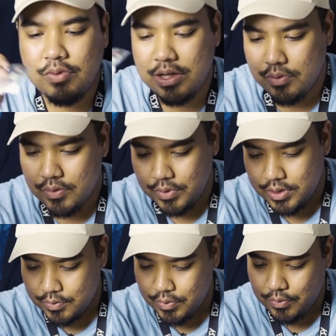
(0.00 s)
What
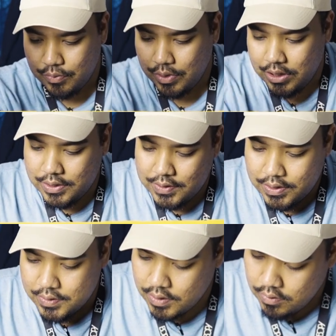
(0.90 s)
is it
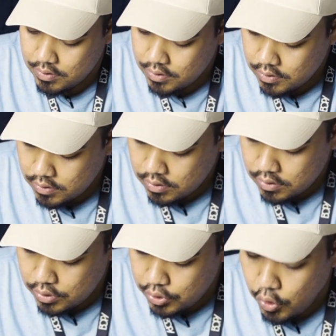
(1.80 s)
just now?
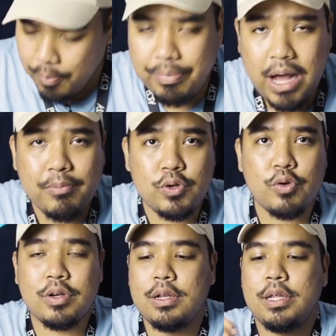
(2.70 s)
No bump,
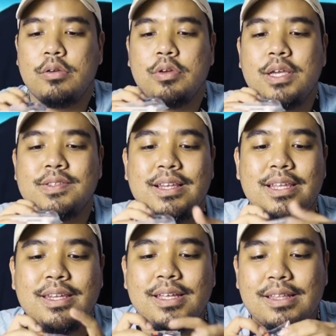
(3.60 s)
no click. Okay, it's a
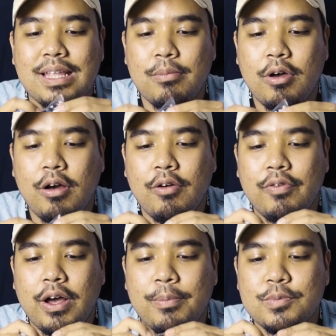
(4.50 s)
linear type
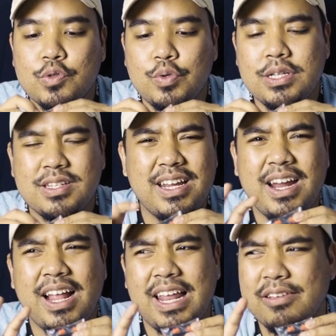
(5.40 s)
of switch.
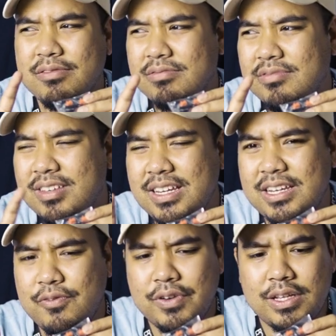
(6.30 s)
There are like three
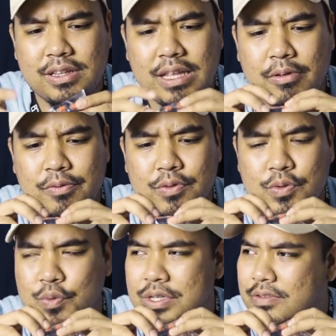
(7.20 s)
different type of
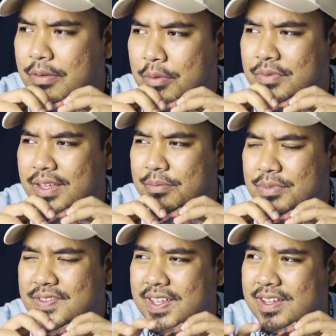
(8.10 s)
switch, if I'm not
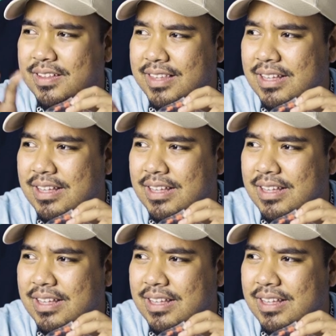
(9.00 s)
mistaken.